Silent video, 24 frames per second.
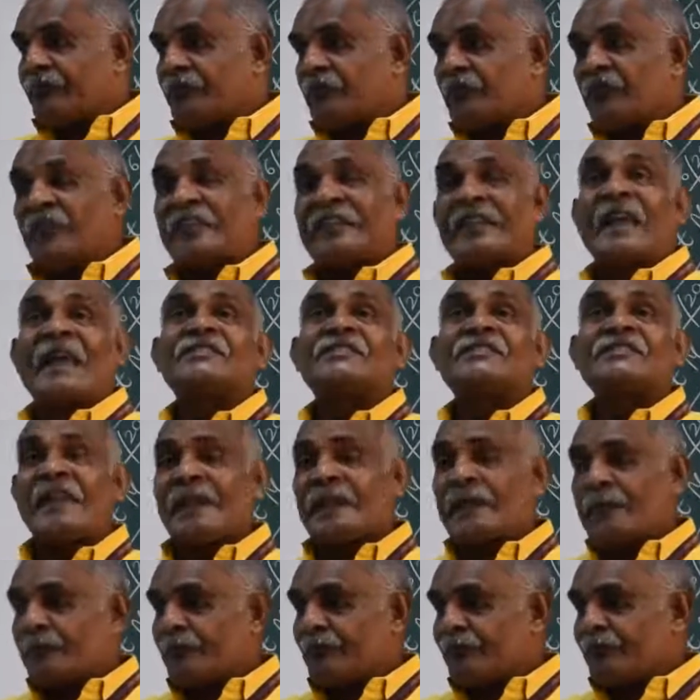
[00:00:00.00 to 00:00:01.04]
we can
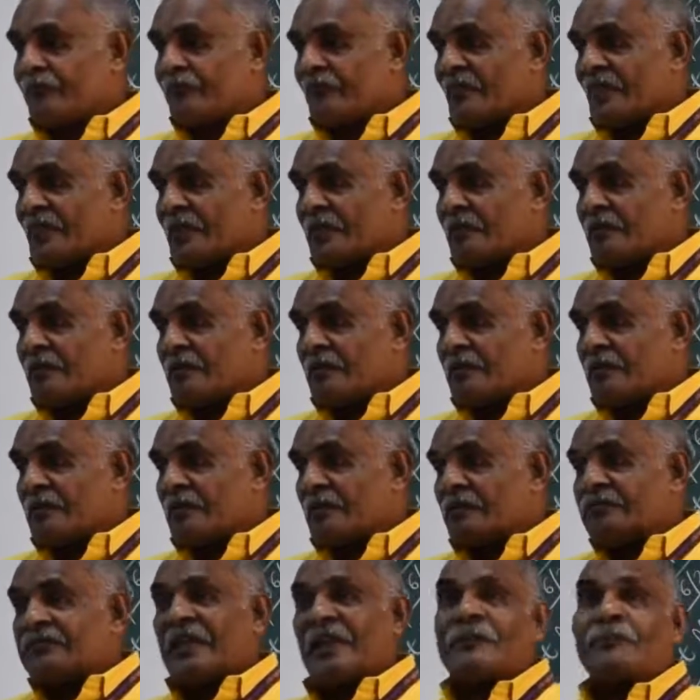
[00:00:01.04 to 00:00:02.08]
say
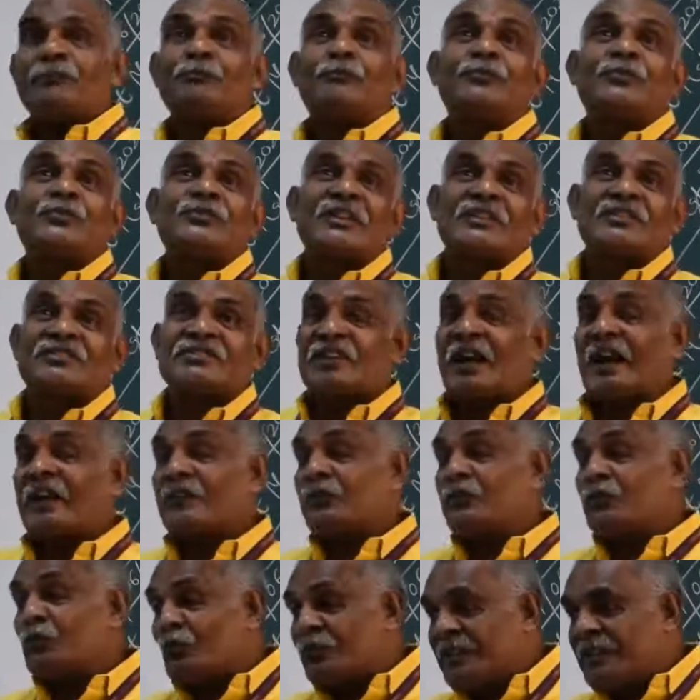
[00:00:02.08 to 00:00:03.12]
that projects
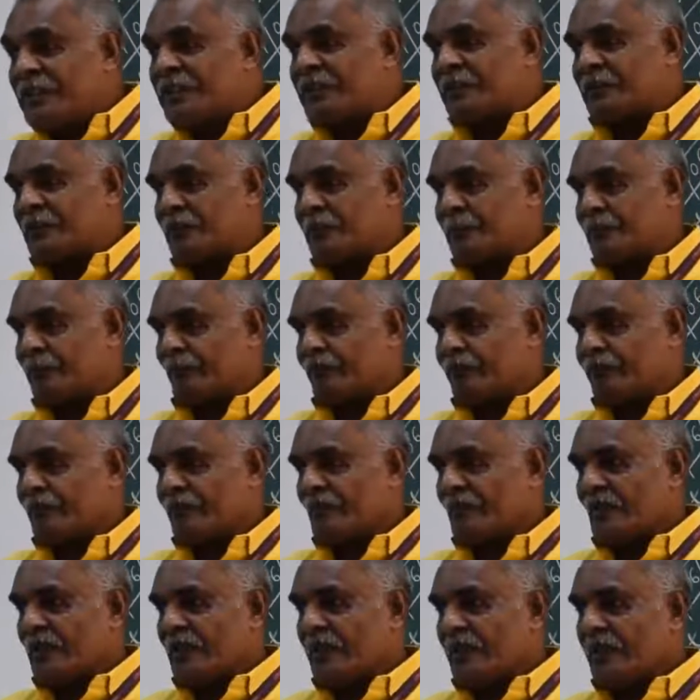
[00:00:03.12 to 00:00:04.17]
are unique
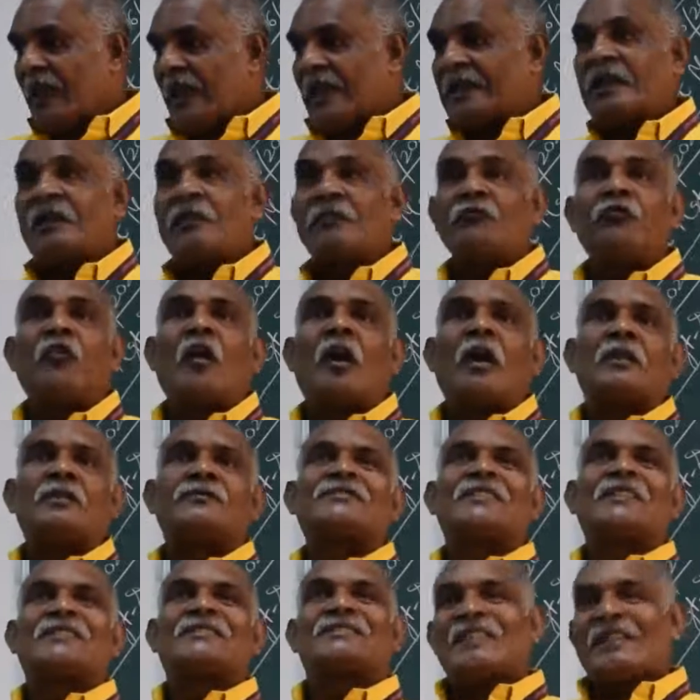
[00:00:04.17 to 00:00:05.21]
and
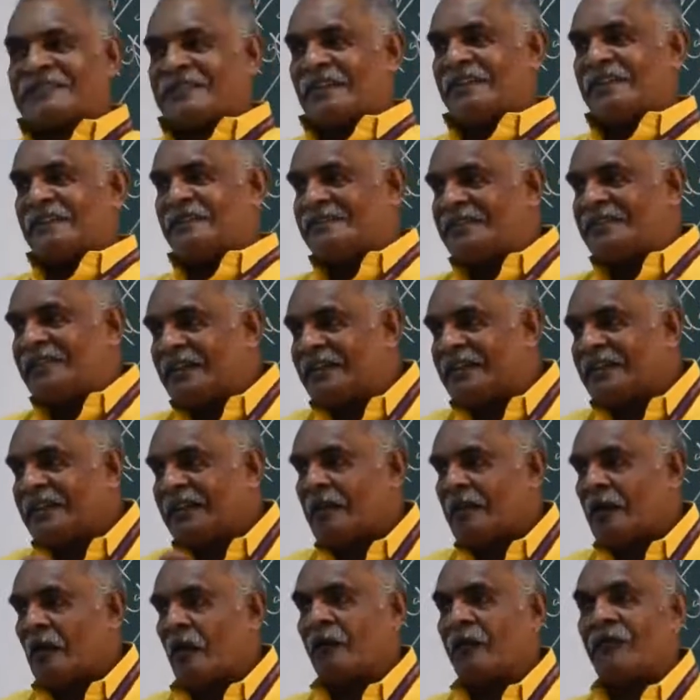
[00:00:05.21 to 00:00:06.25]
involves a certain
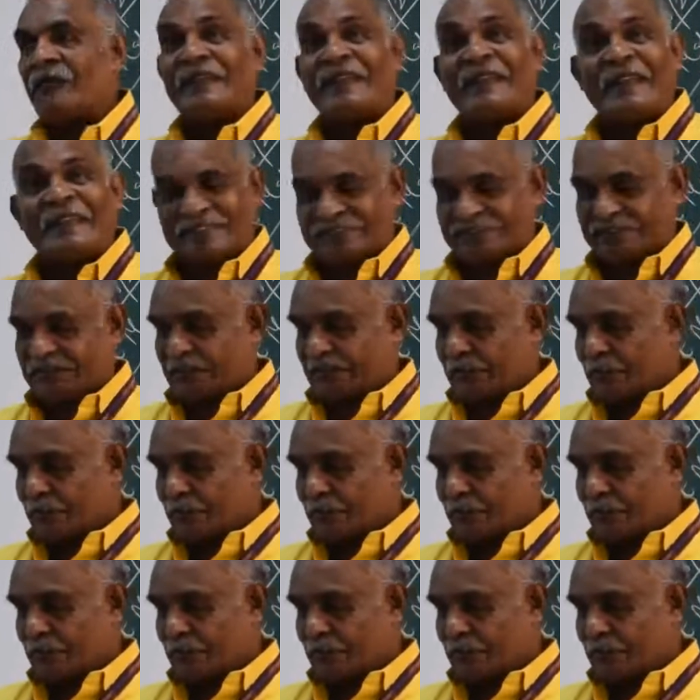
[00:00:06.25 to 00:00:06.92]
degree of risk.